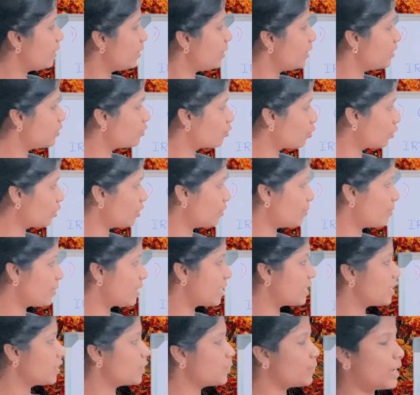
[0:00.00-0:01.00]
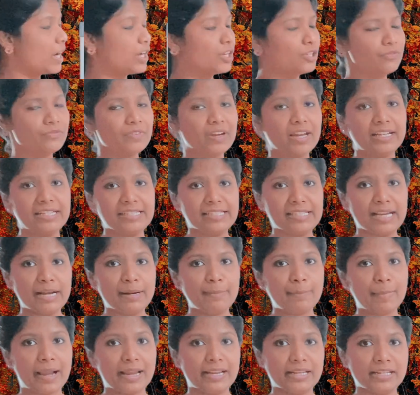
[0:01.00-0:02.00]
total present value of
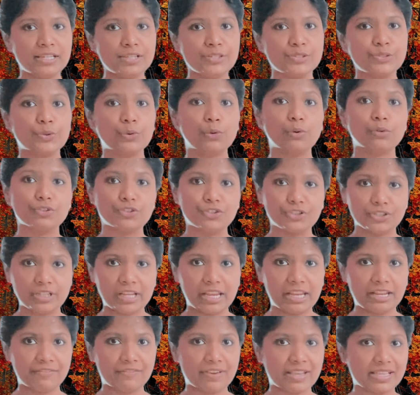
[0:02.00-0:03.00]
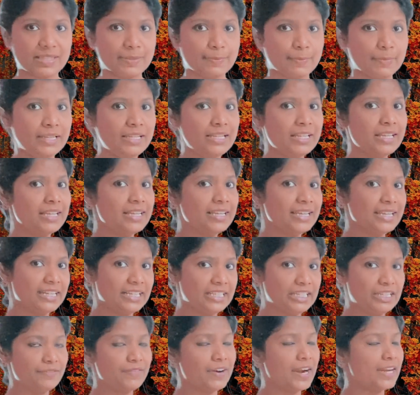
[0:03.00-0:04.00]
LDR minus original investment
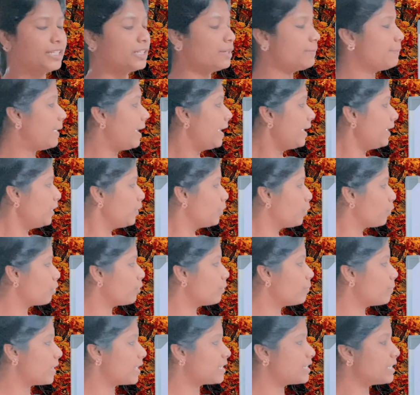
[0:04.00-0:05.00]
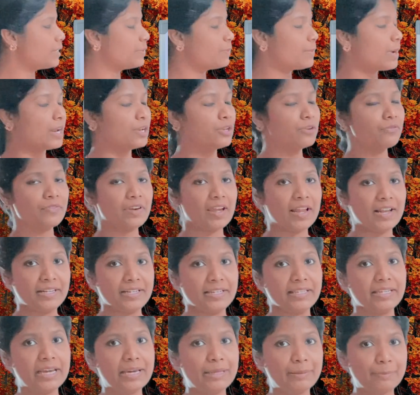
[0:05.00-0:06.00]
divided by total present value of
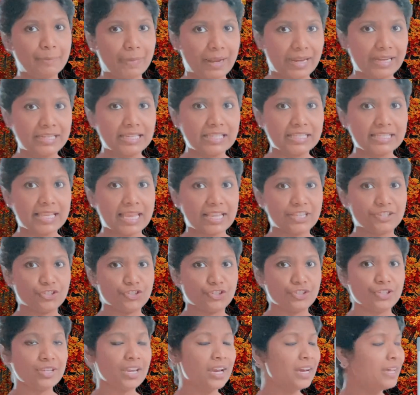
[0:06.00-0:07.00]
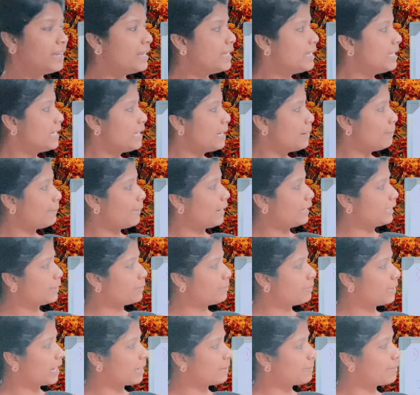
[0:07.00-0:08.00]
LDR minus HDR
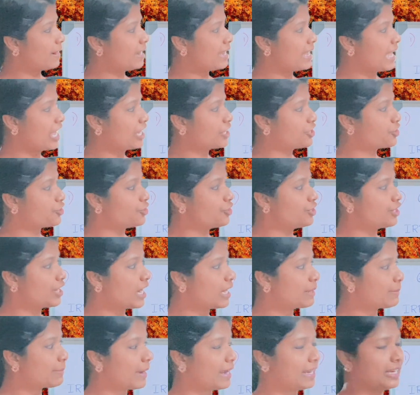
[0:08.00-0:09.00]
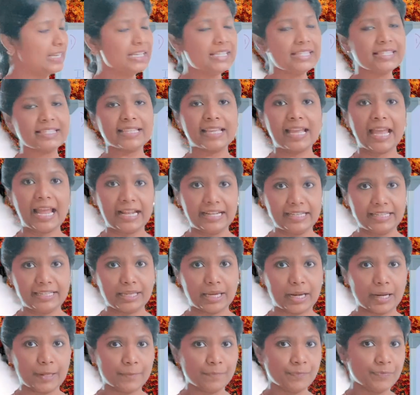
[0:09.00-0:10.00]
multiplied by HDR minus
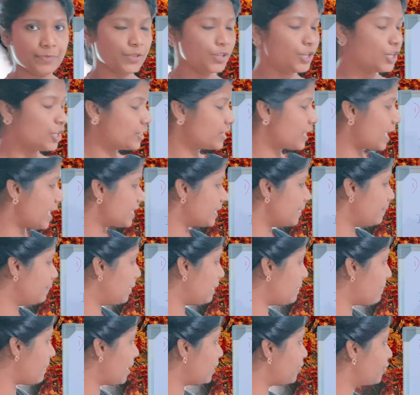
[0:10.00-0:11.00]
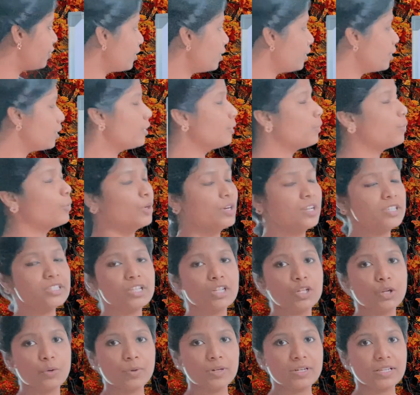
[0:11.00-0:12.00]
LDR. So as implemented, what is
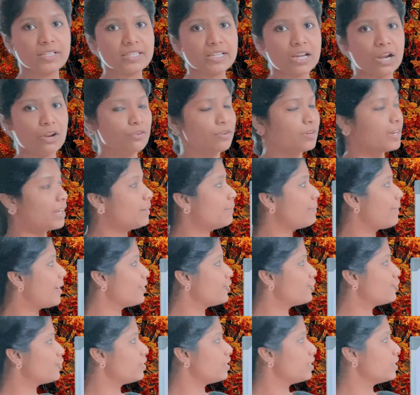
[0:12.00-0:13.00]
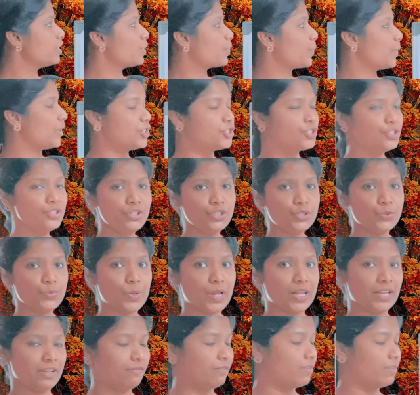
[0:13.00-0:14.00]
the lower discount rate mentioned in the question?
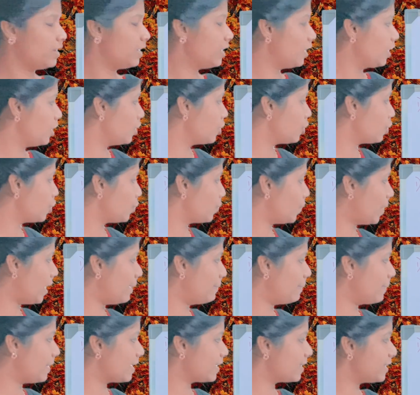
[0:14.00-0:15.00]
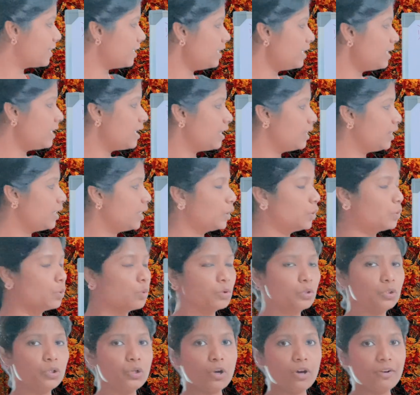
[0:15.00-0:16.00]
12. So 12%, the
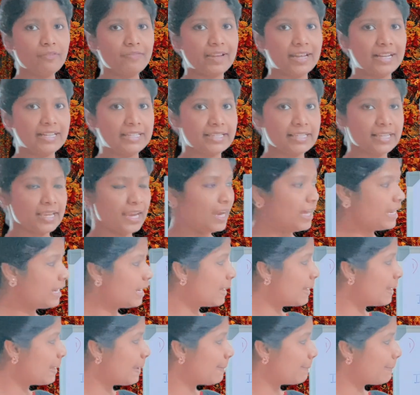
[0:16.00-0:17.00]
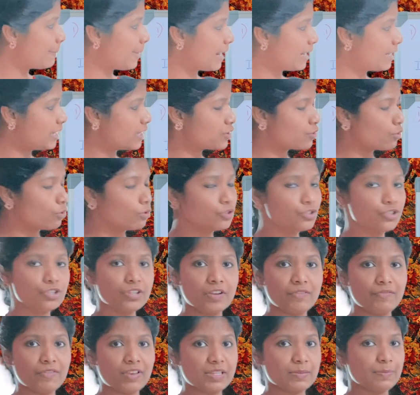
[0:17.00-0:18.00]
total of LDR minus
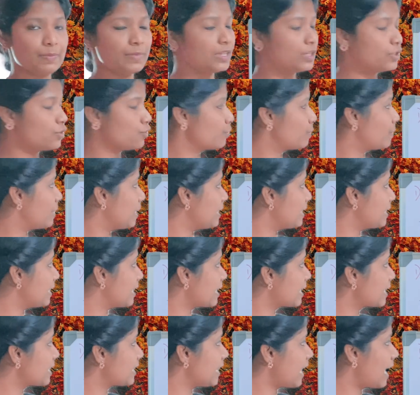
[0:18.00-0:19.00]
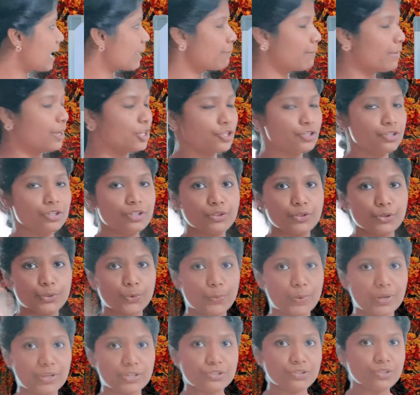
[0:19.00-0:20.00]
original investment is rupees 6 lakh mentioned in the
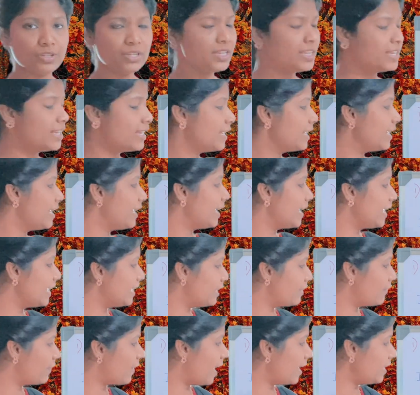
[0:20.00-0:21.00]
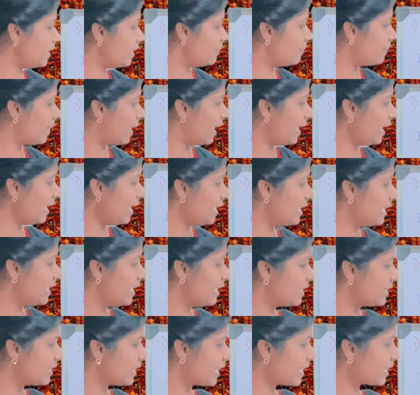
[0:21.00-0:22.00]
question, divided by
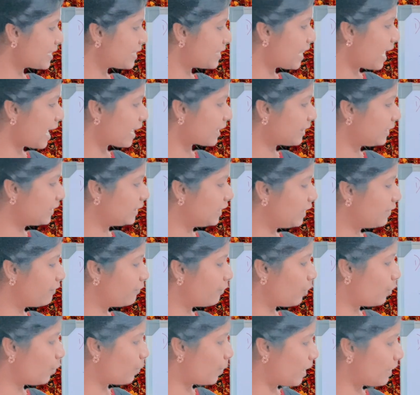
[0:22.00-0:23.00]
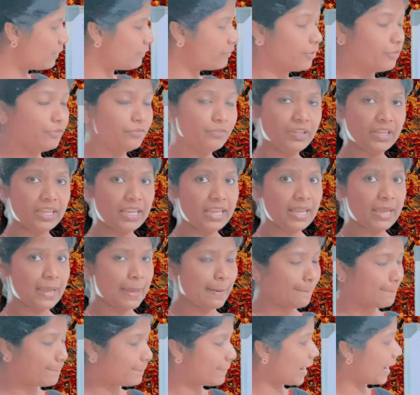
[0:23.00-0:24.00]
6,34,150
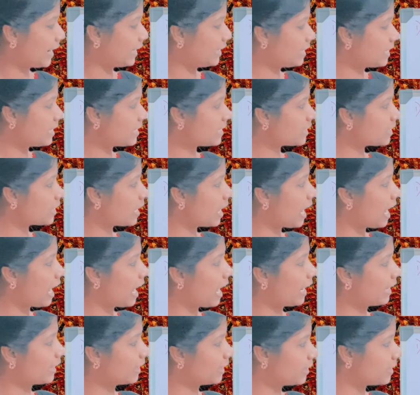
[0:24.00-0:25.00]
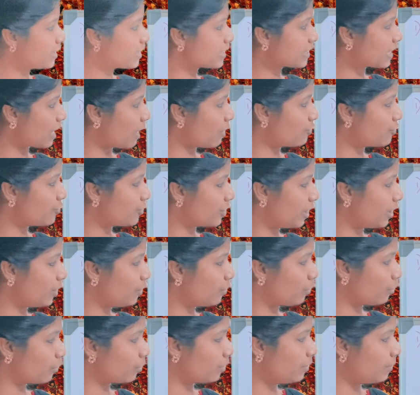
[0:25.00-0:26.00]
minus higher discount rate
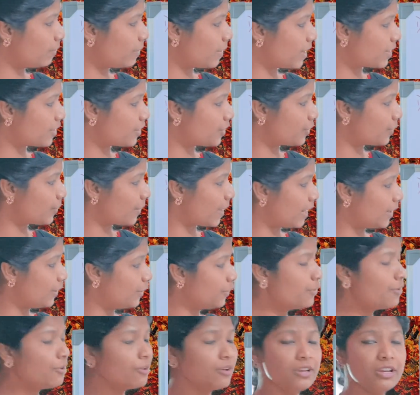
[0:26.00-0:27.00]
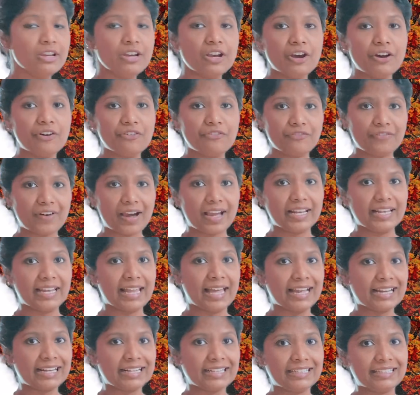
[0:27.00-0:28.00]
total present value
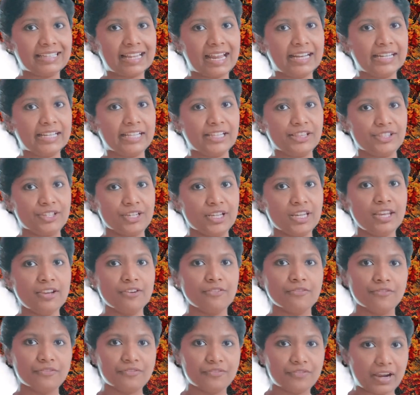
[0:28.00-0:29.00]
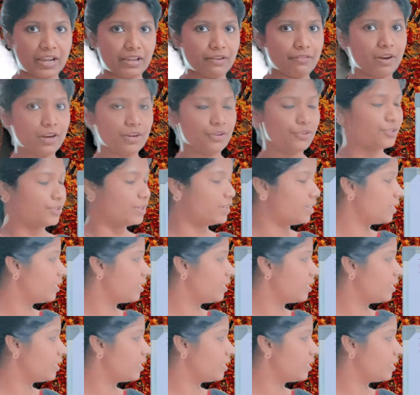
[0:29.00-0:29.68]
5,93,500